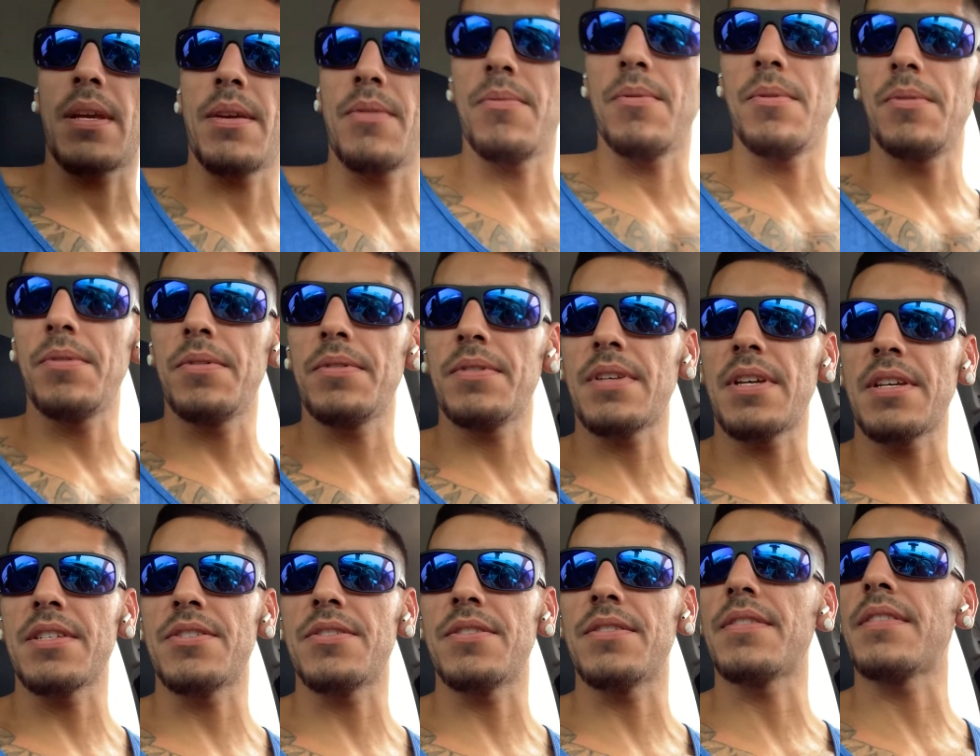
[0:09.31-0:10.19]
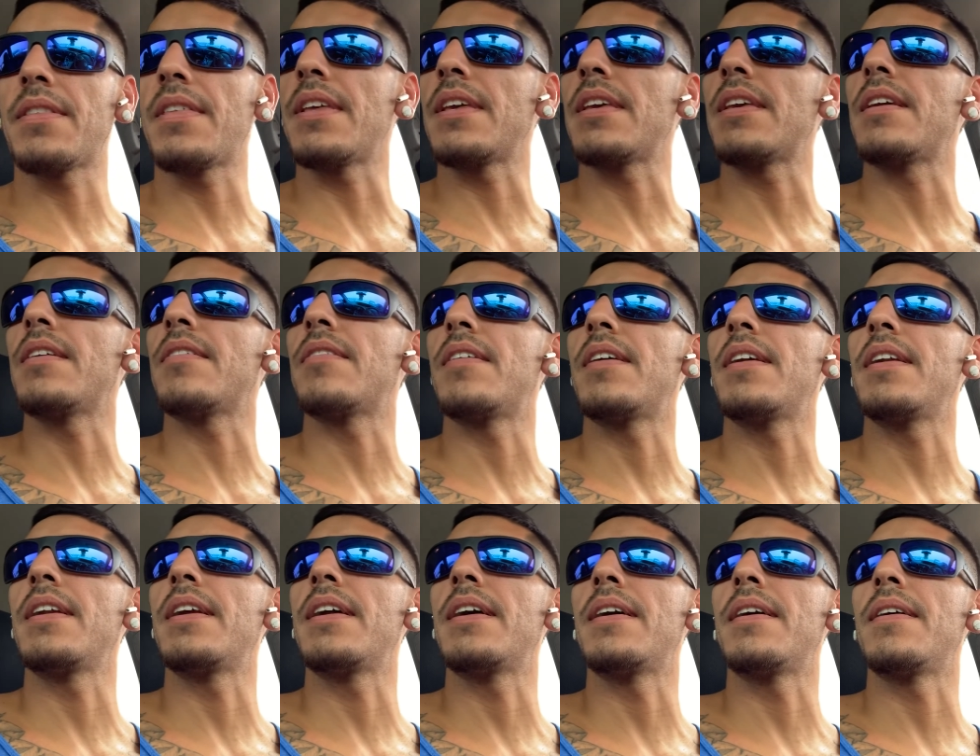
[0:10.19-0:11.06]
What was I just thinking right
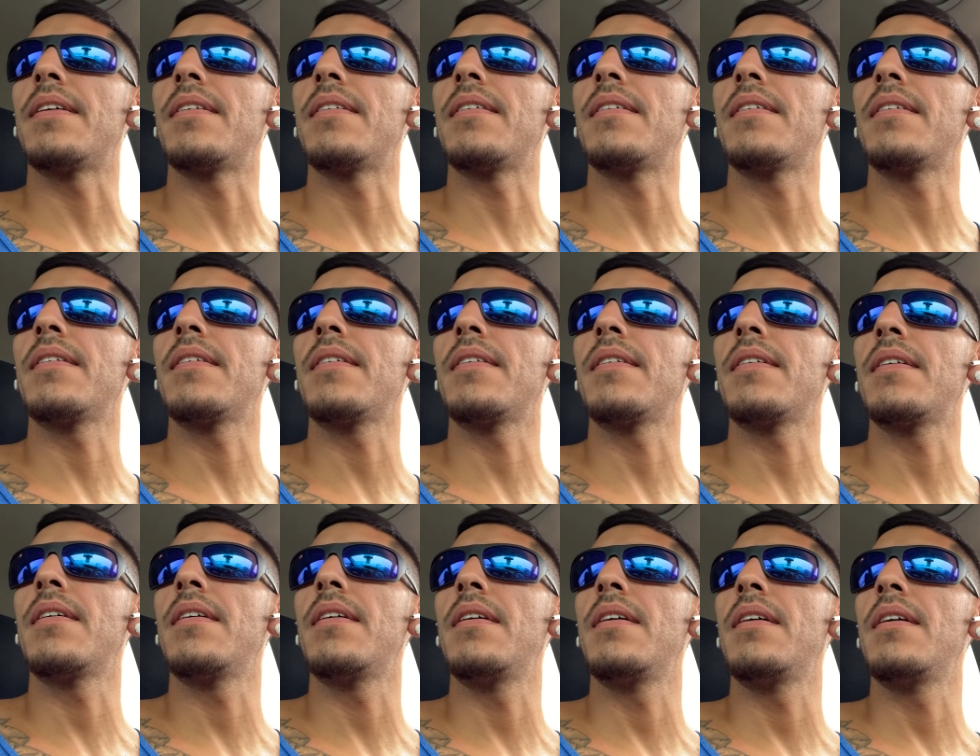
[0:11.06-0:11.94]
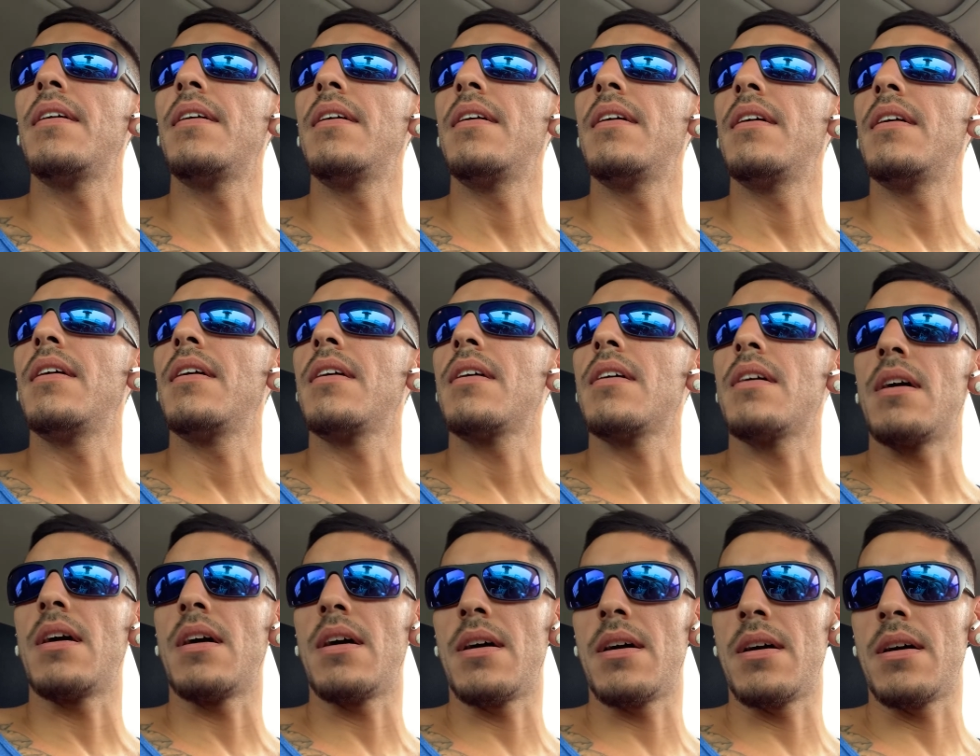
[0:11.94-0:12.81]
now?
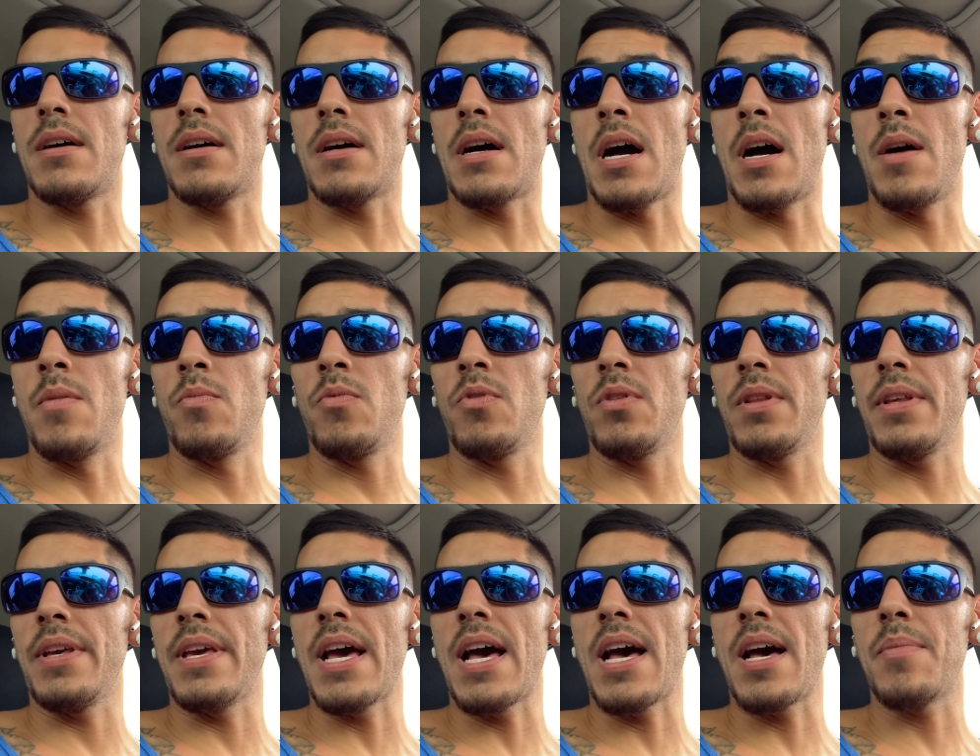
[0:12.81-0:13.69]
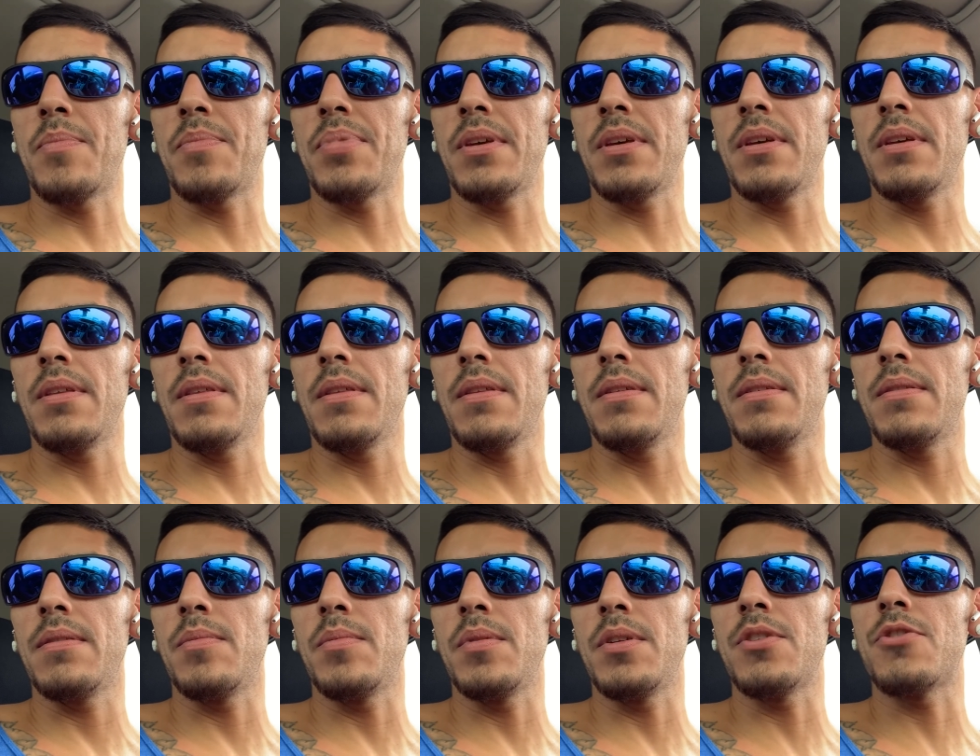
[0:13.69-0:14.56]
Uh, I'm really happy
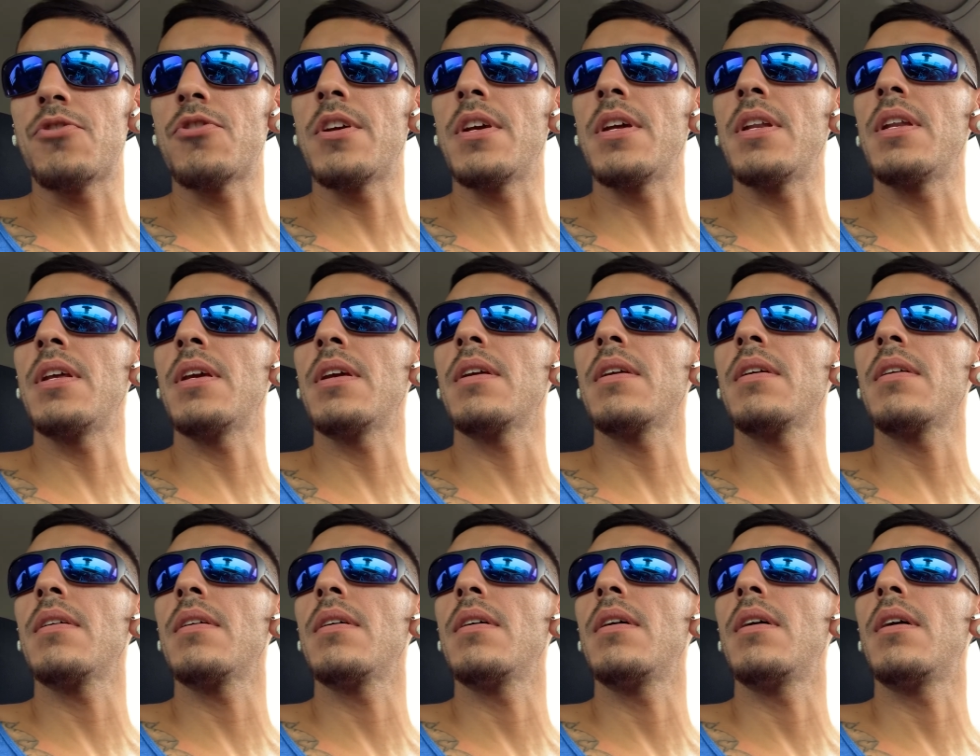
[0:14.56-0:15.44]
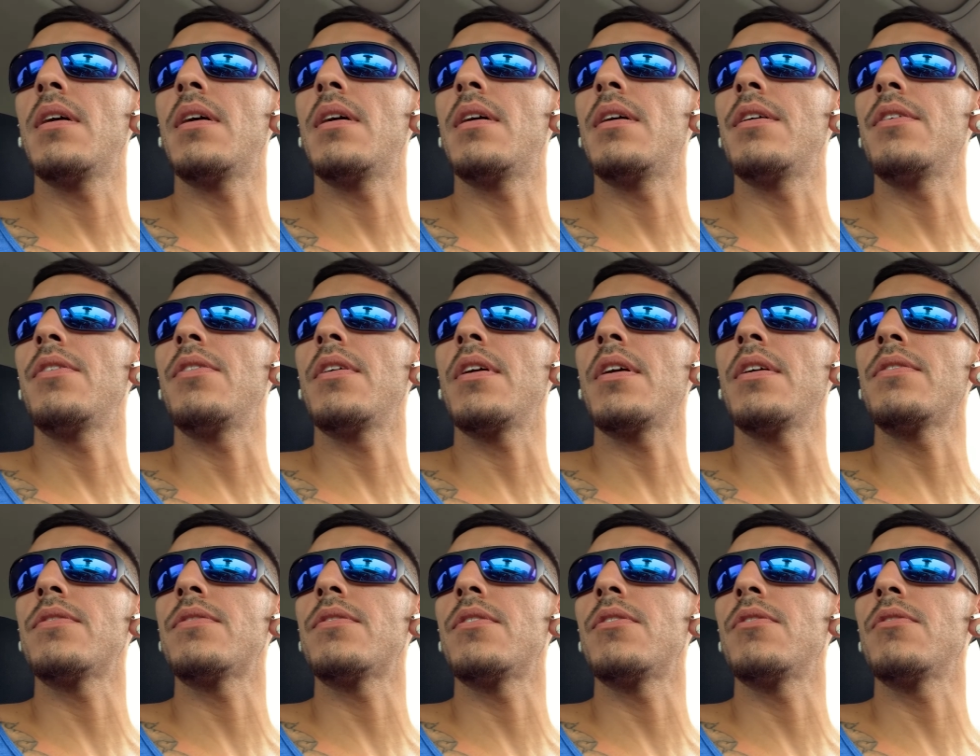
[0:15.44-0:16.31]
to be training. Uh, you
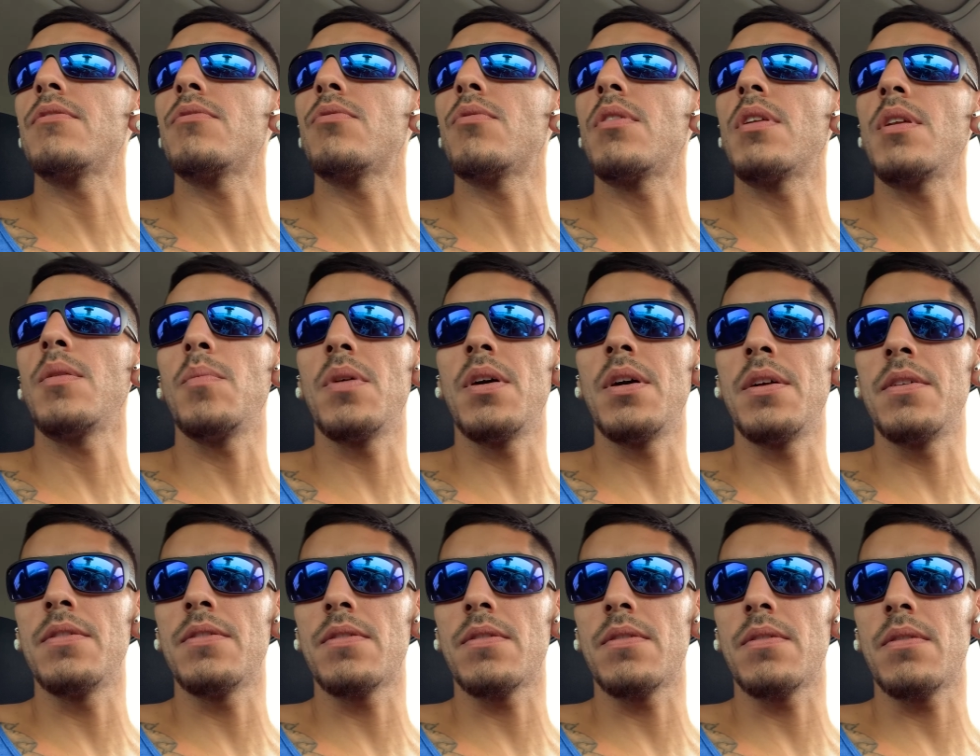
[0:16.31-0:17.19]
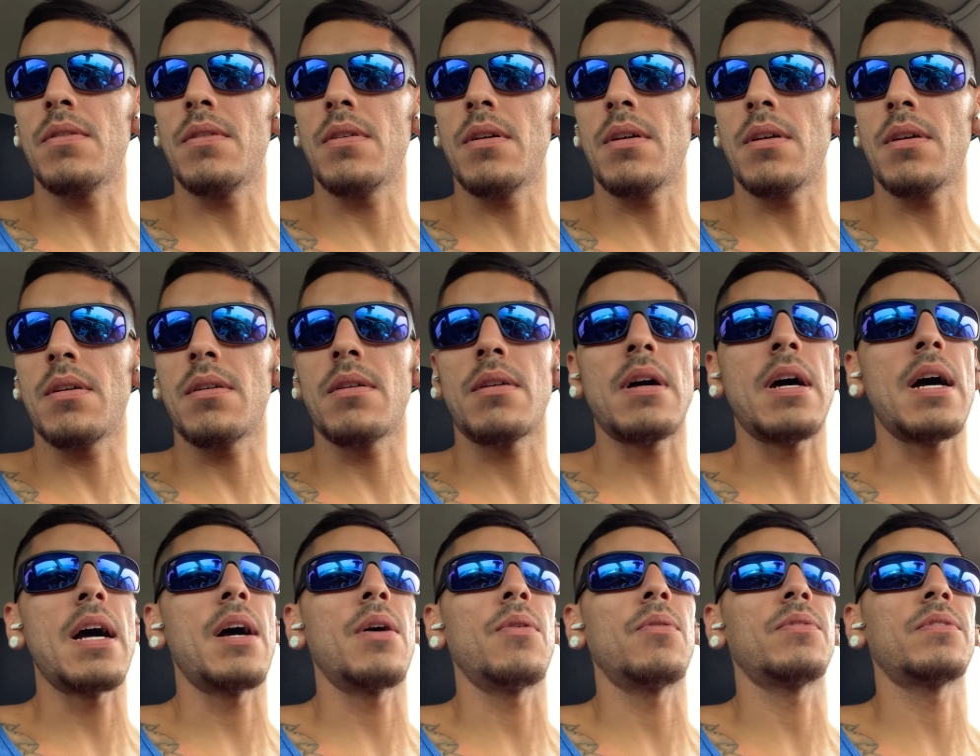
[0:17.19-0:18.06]
guys know 20 months,
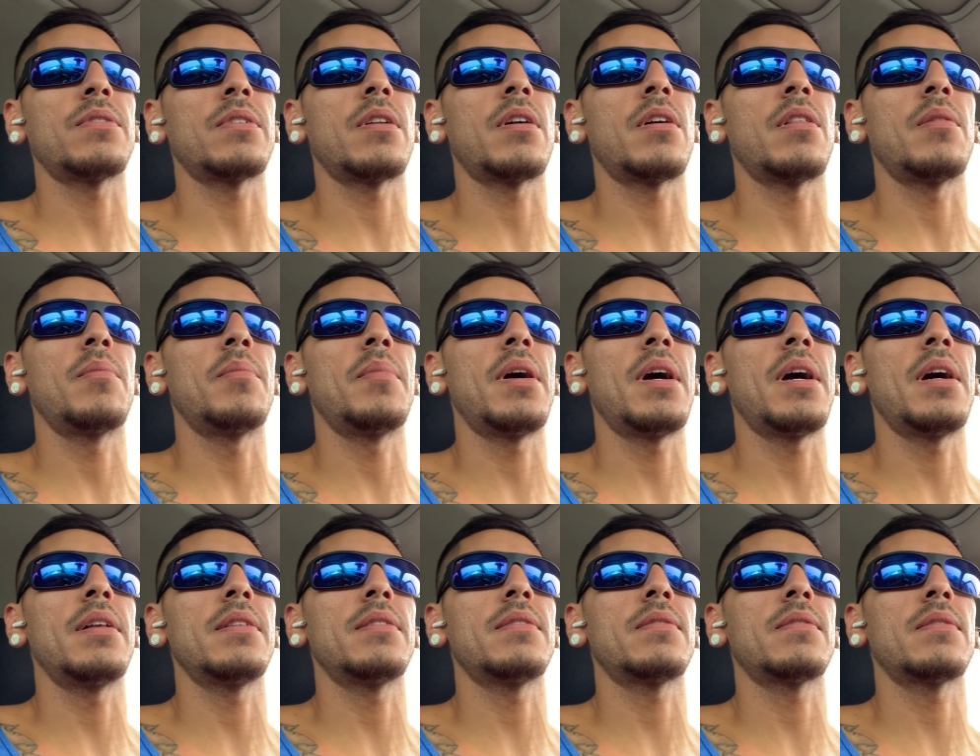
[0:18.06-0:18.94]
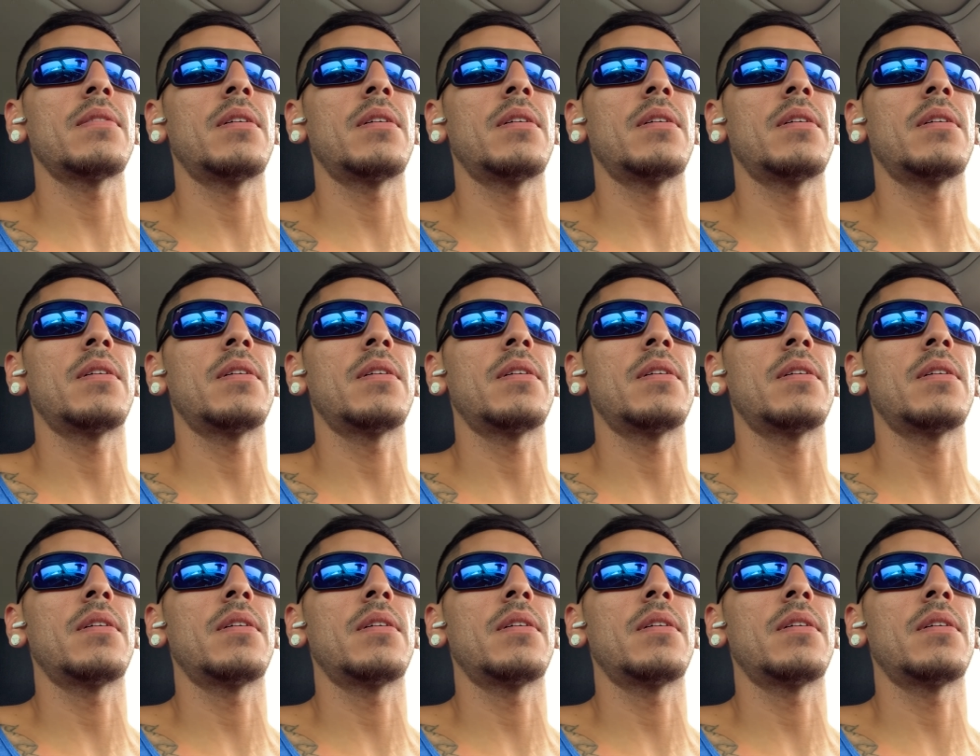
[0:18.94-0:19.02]
I was in on the mats.